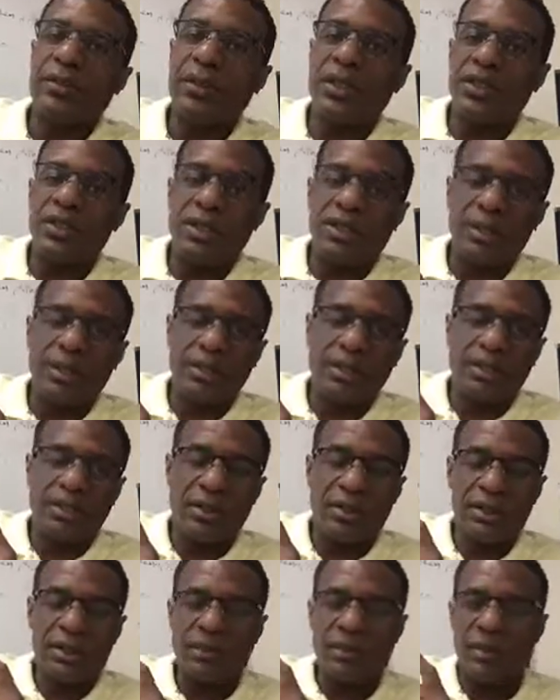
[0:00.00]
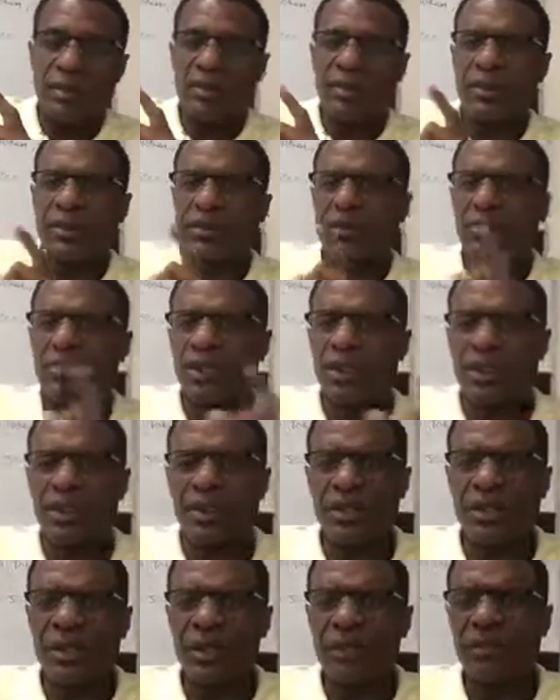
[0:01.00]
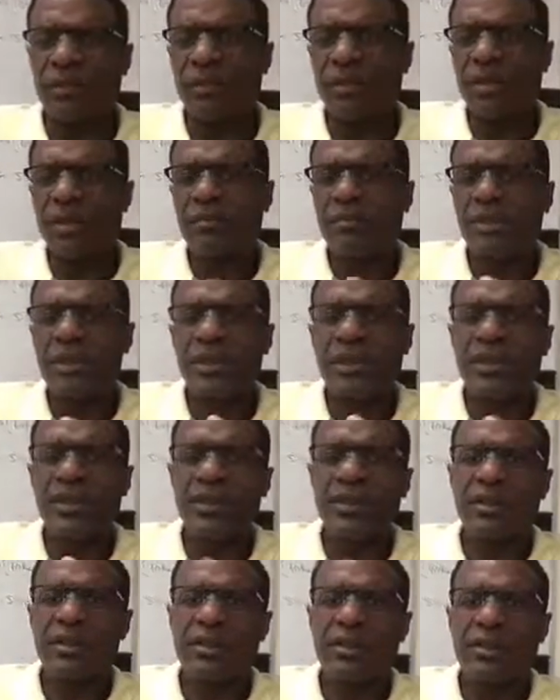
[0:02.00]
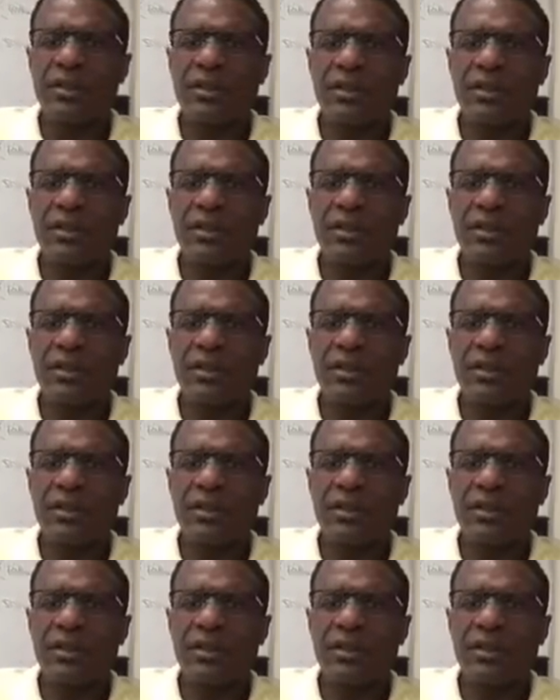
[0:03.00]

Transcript: We teach young people a bunch of stuff about business,